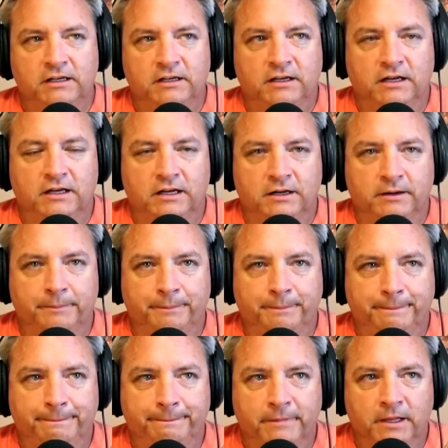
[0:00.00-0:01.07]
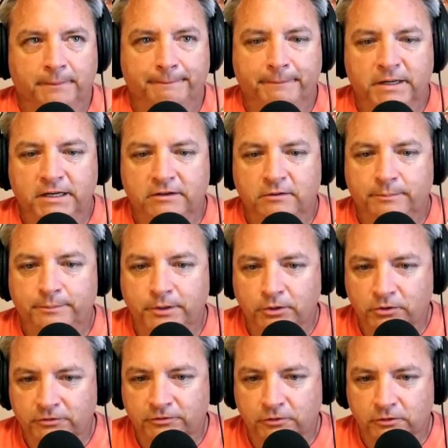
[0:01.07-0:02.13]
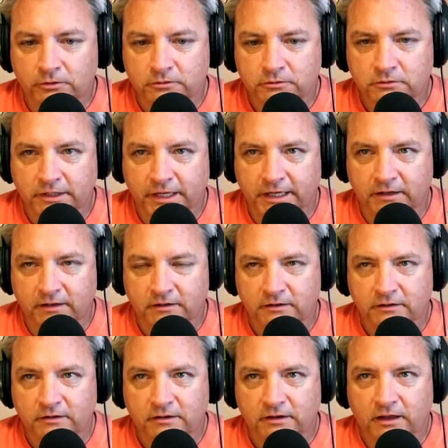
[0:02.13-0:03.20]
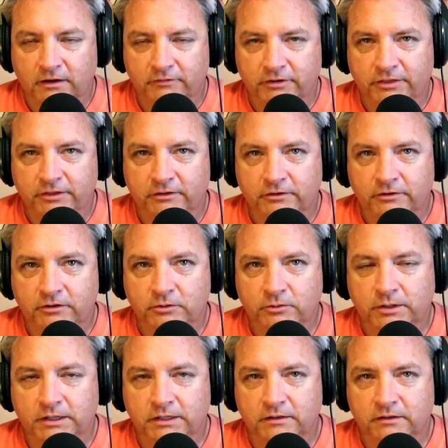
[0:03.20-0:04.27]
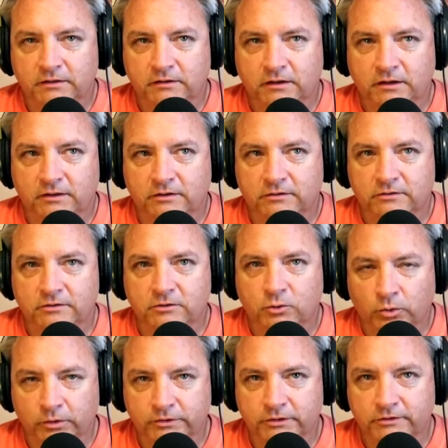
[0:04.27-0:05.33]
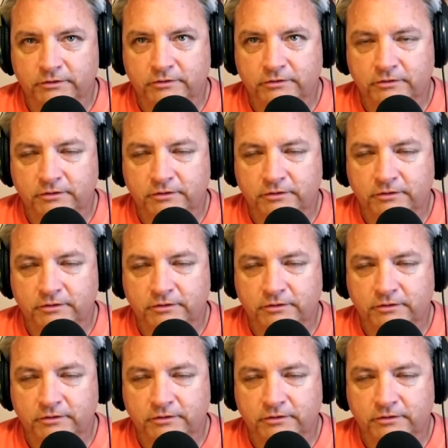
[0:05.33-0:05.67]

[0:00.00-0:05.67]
But it's beautiful. Like, everything they're doing is gorgeous.